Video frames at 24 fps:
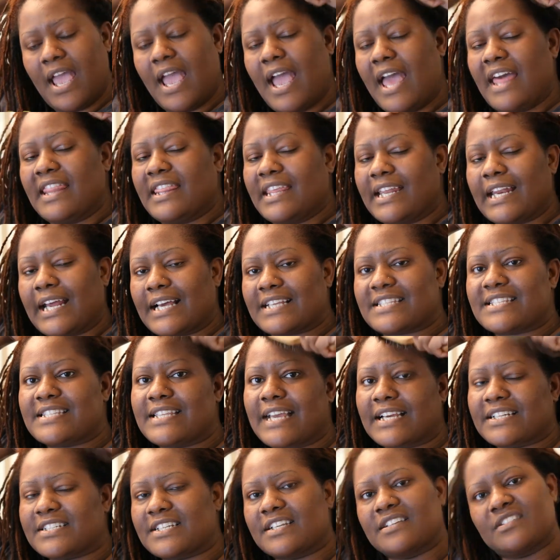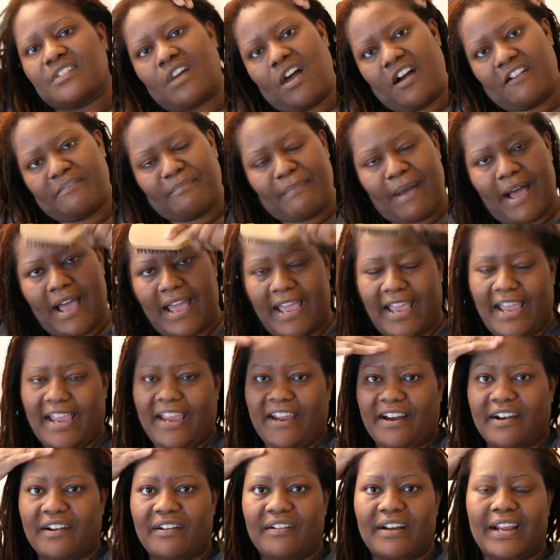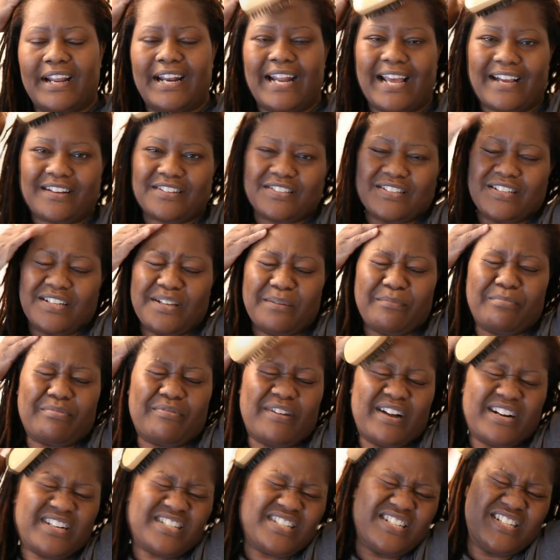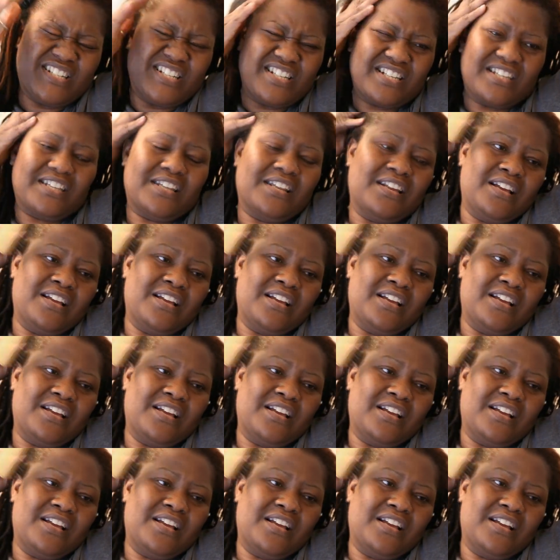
and then I sectioned off my hair and actually brushed